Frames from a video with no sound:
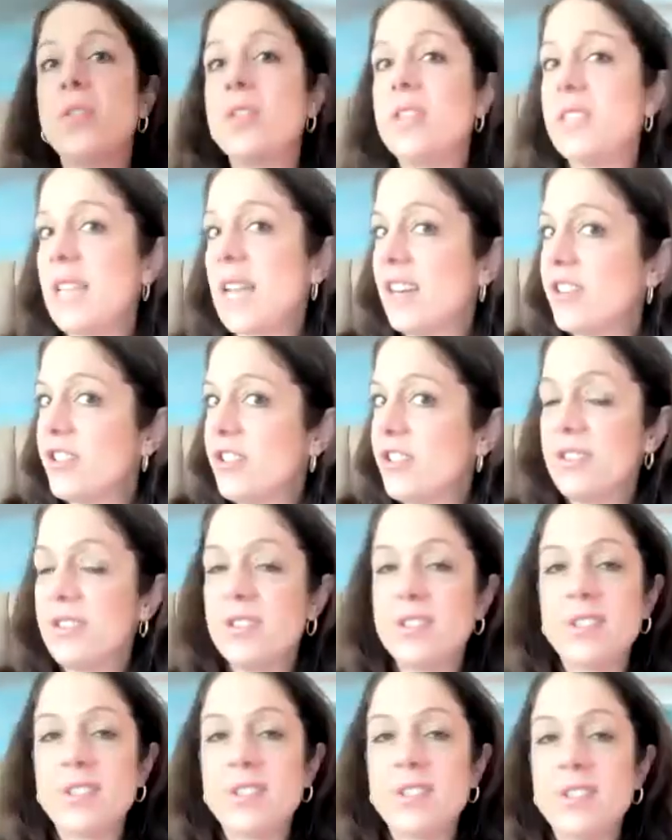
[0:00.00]

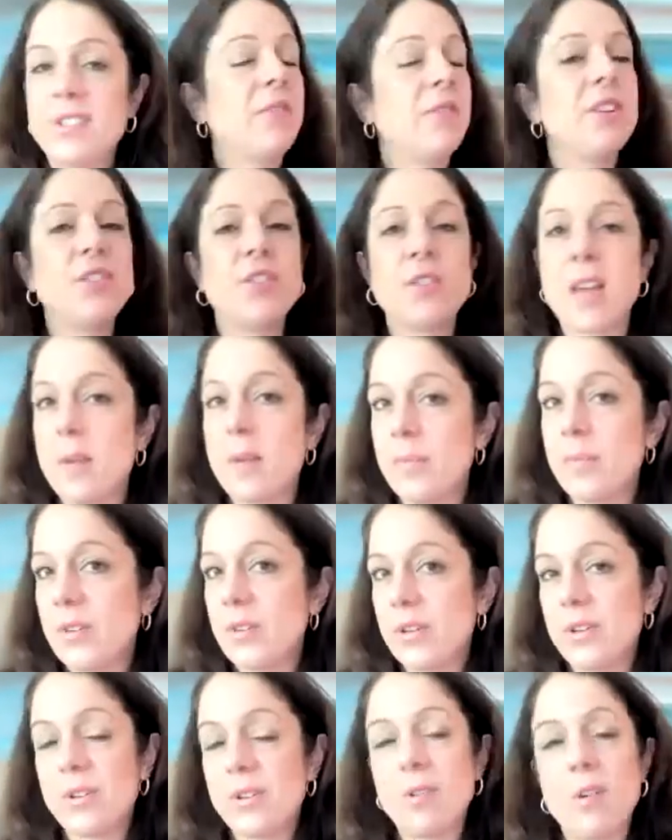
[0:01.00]
sections to every
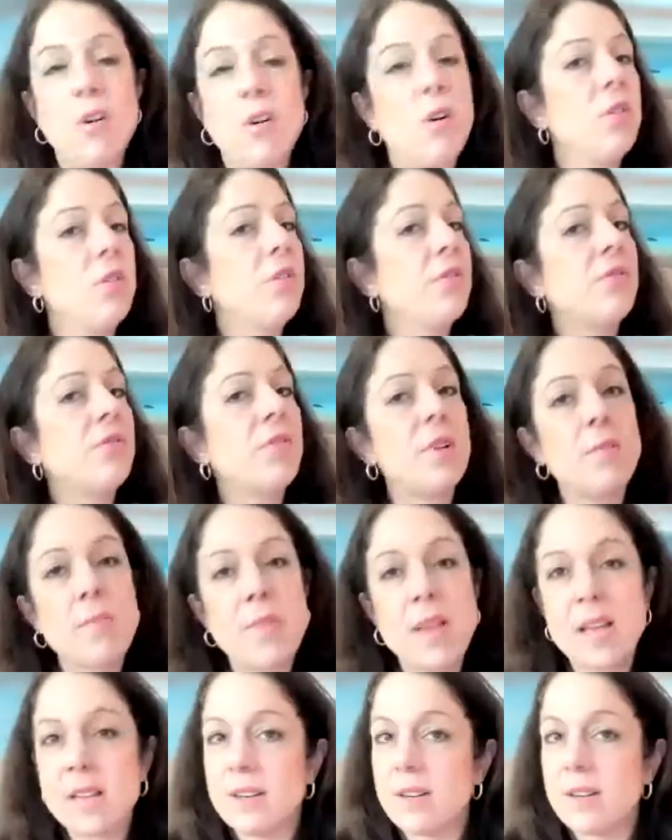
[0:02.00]
chapter, all the front
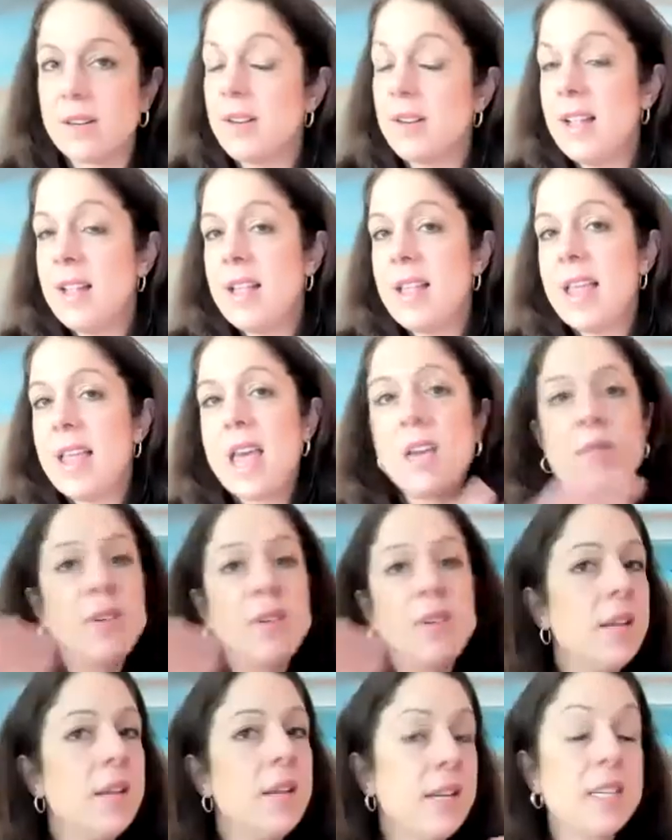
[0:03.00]
matter,
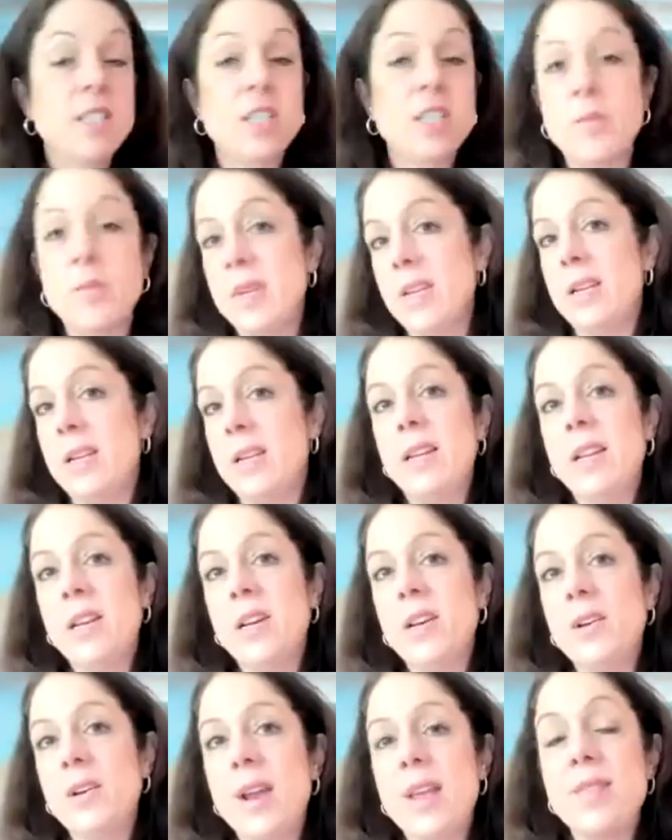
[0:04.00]
everything needs to be in
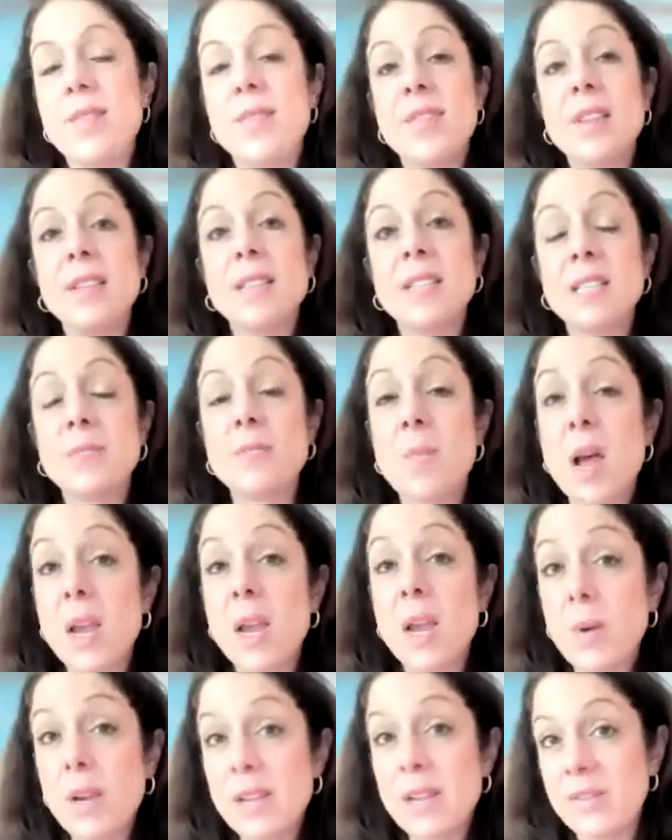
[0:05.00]
here. And this is my
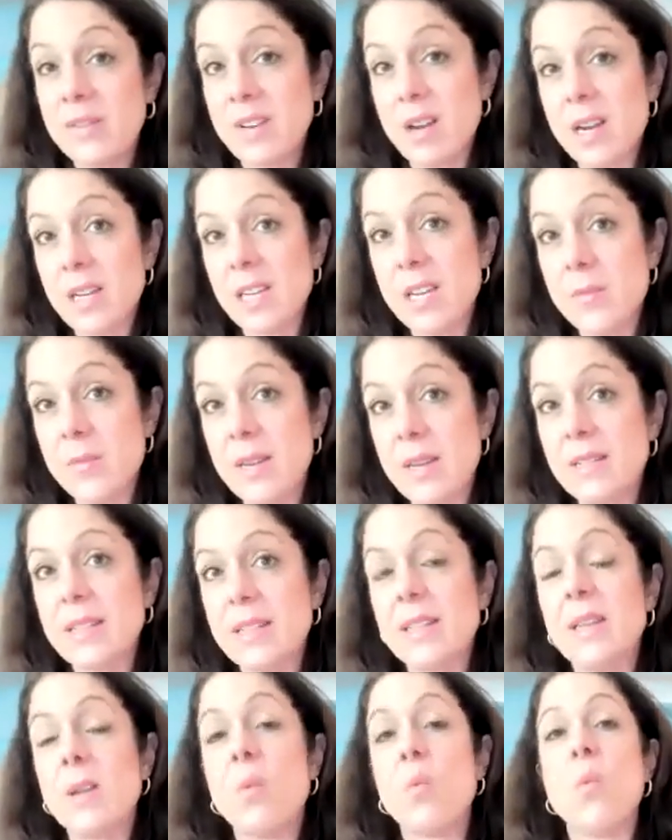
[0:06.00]
way of
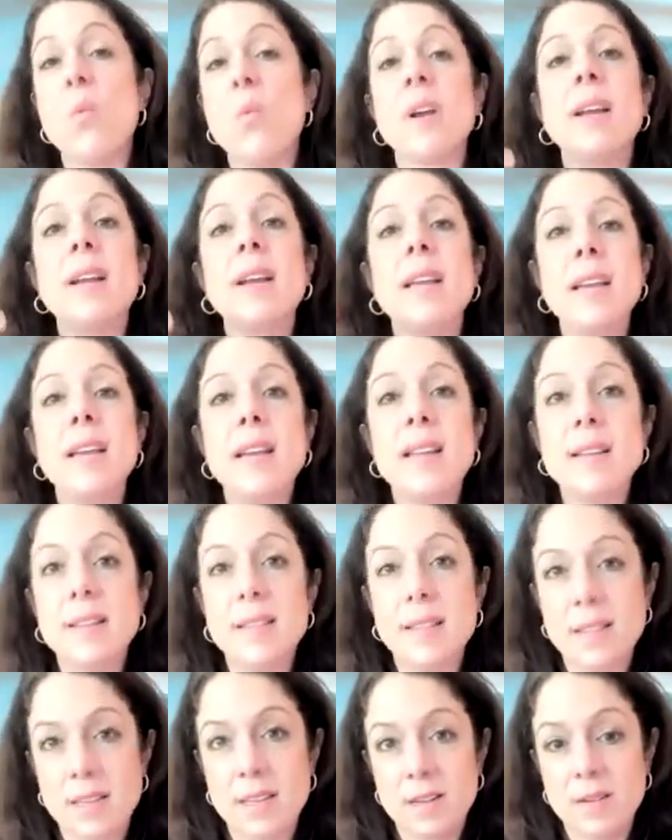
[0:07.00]
documenting what I
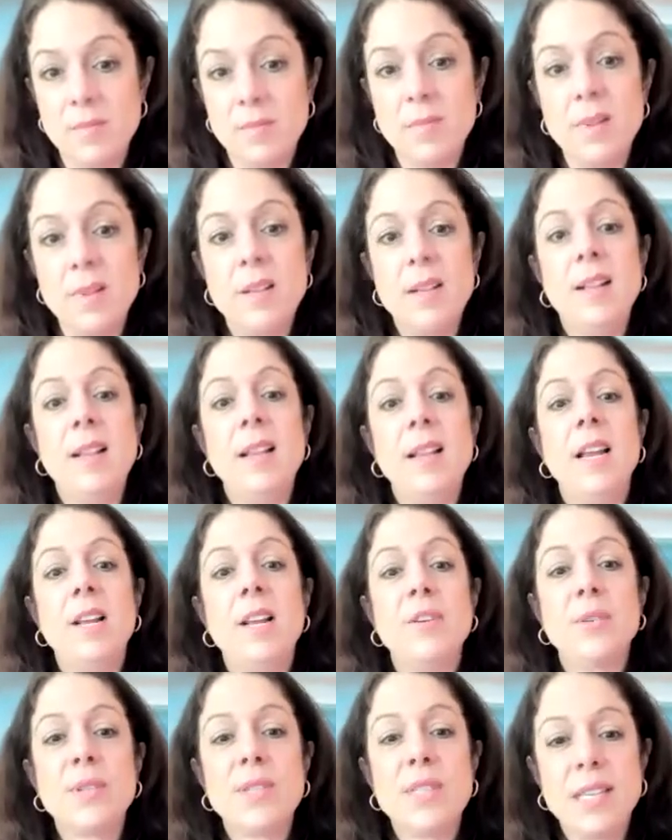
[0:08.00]
handed them. And
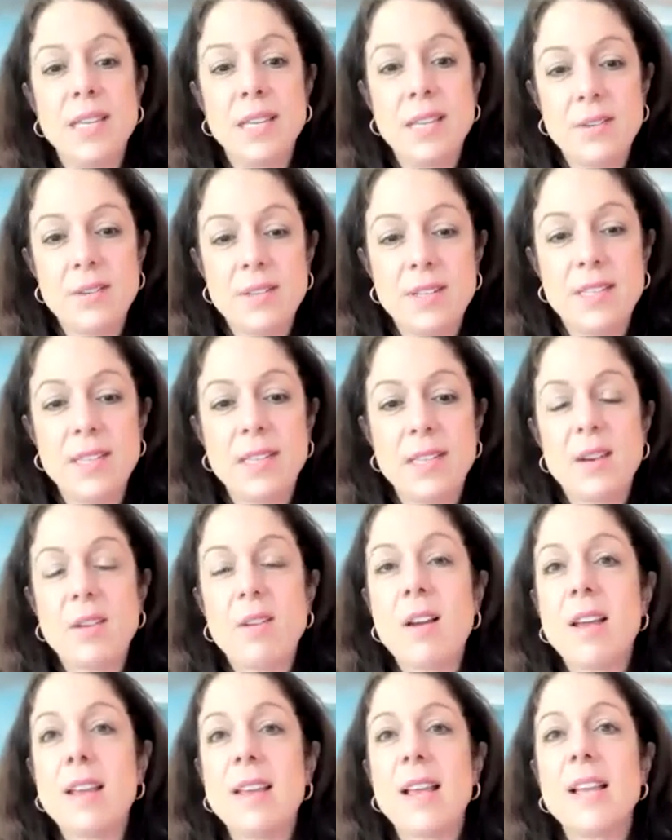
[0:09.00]
you can see there,
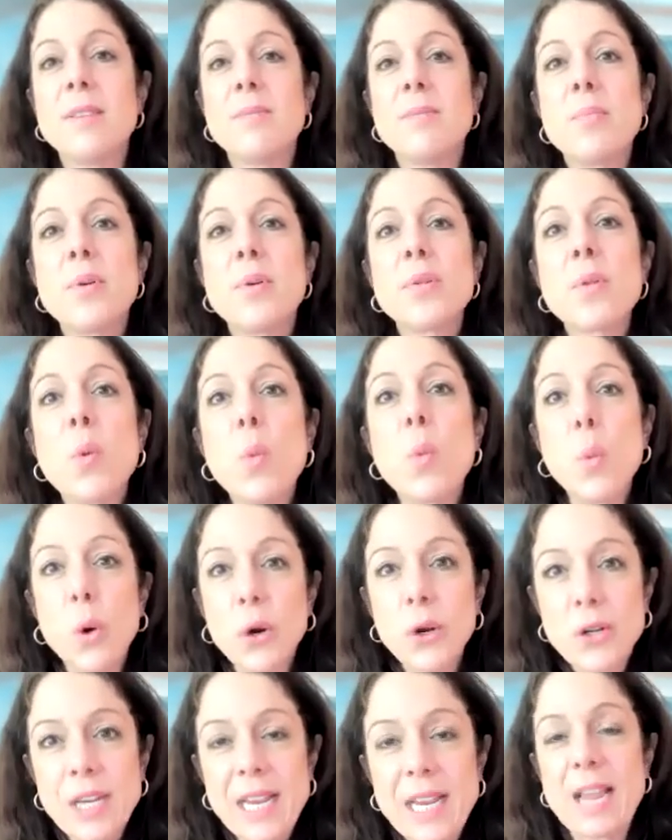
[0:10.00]
I put the
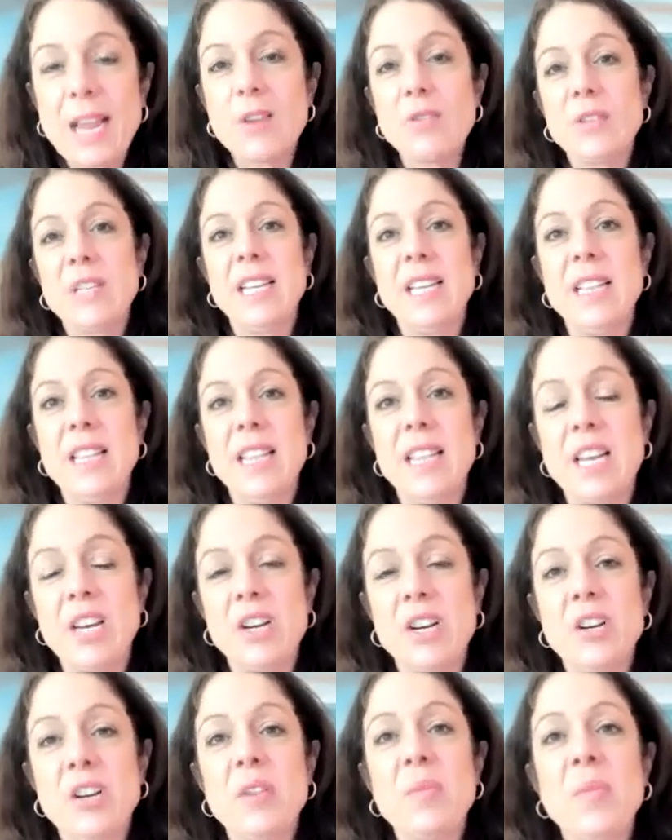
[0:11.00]
word count in
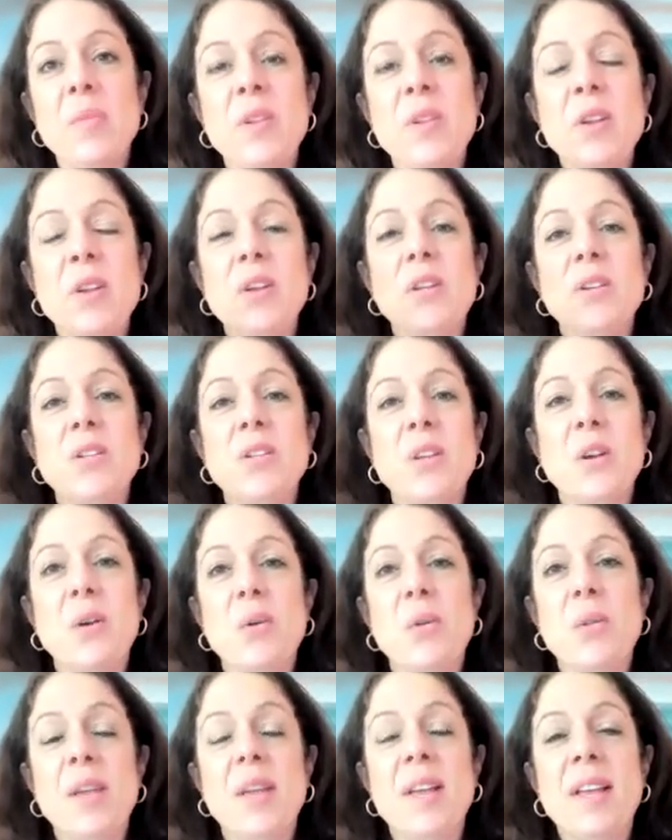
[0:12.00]
there
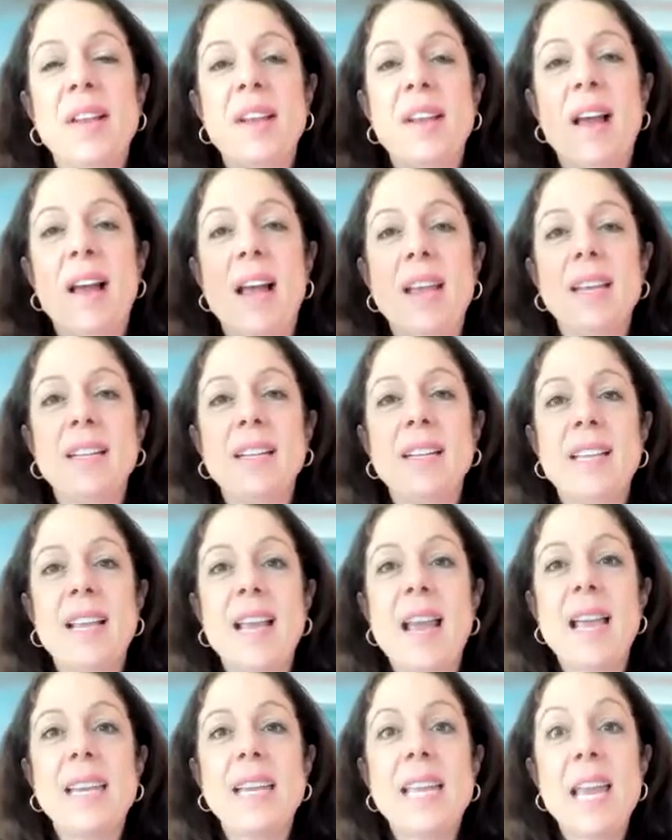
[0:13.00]
so that I can say,
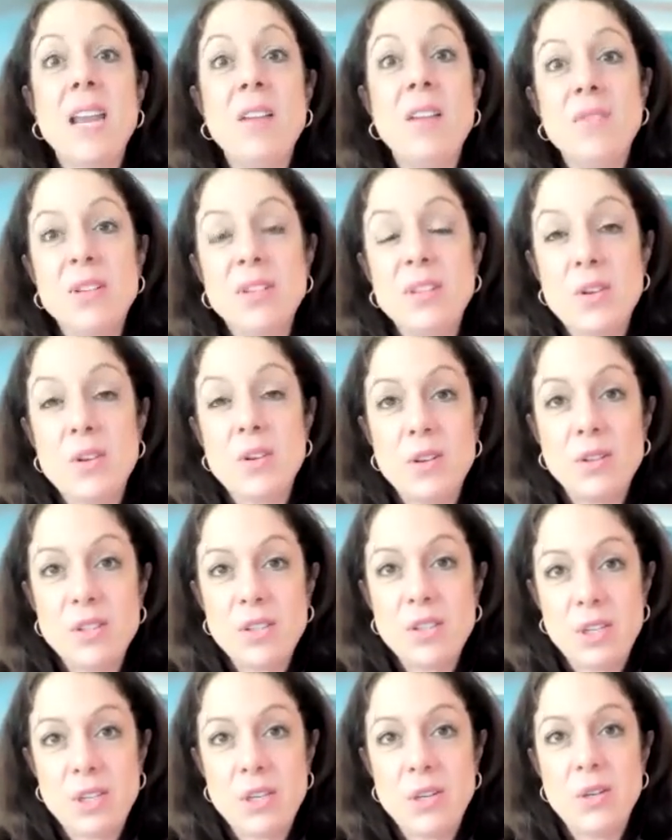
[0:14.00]
I gave this all
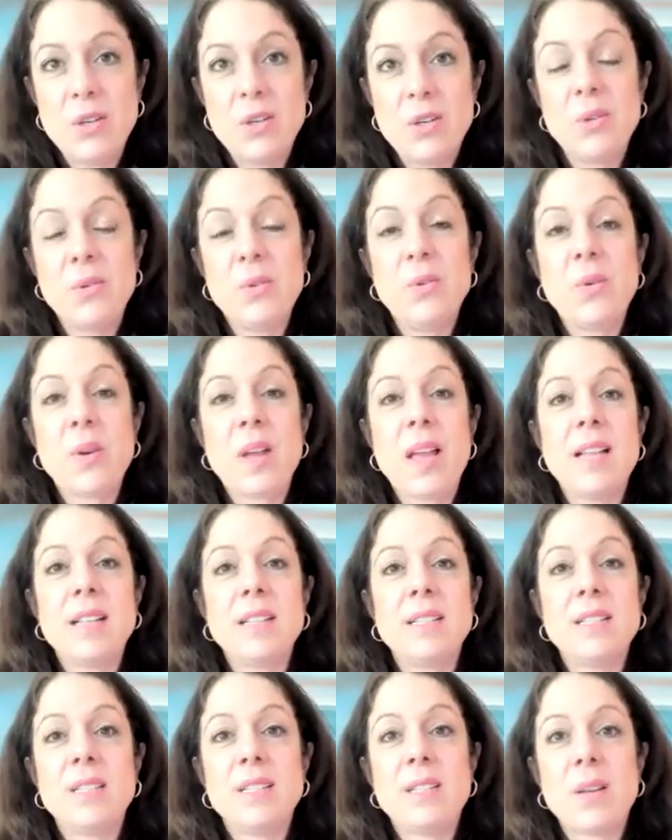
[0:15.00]
to you.
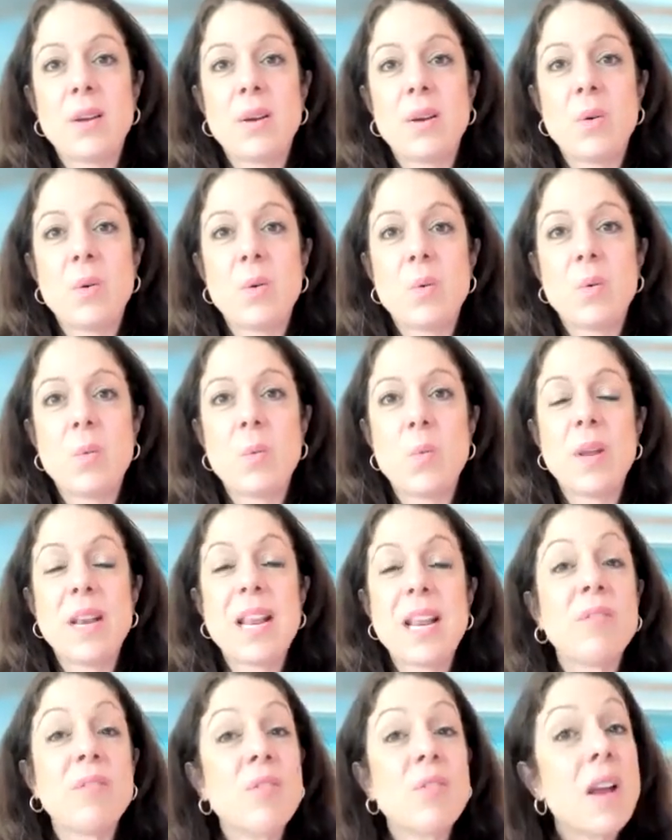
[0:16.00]
And so
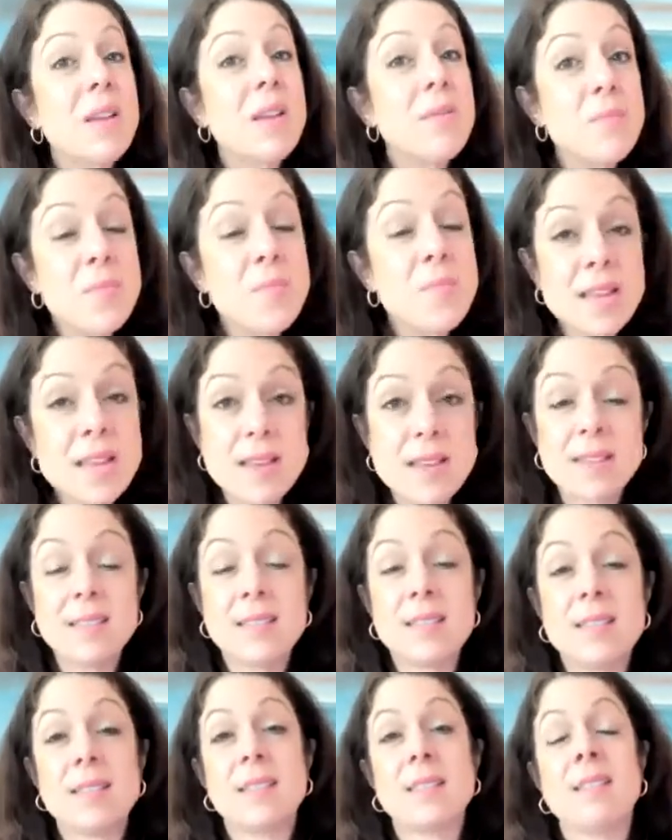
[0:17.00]
whatever I
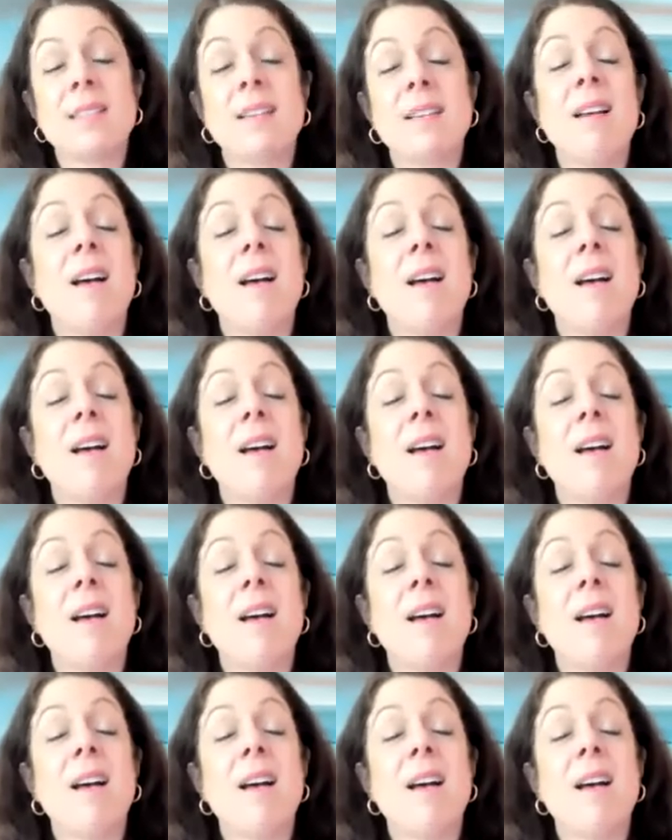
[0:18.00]
miss,